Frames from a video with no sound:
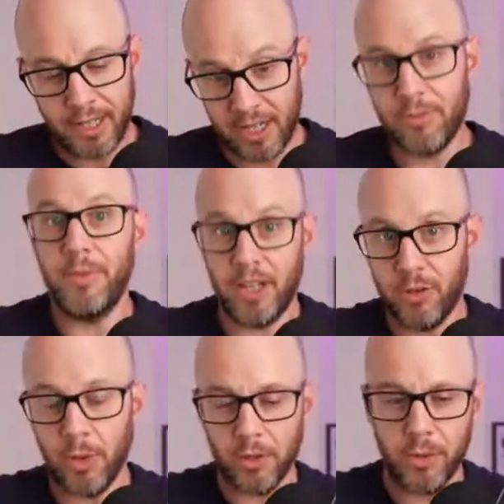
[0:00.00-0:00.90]
That's
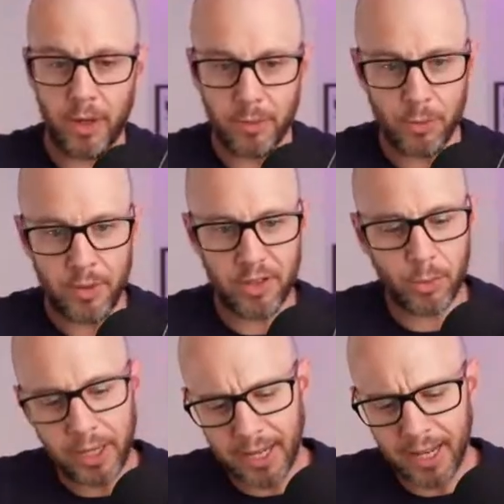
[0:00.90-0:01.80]
who I was with this
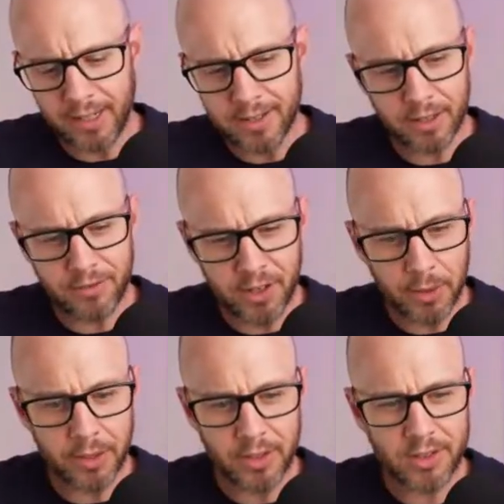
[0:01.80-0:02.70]
weekend, and a few
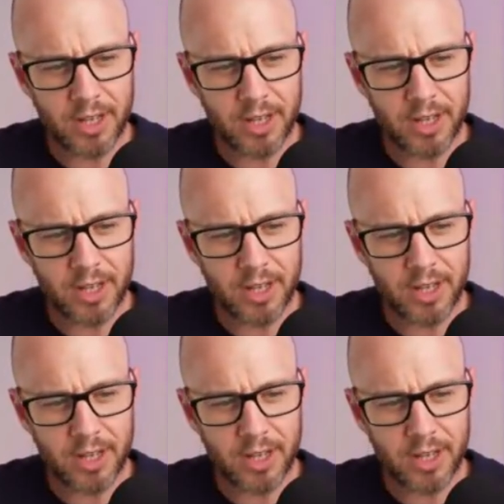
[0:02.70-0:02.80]
others.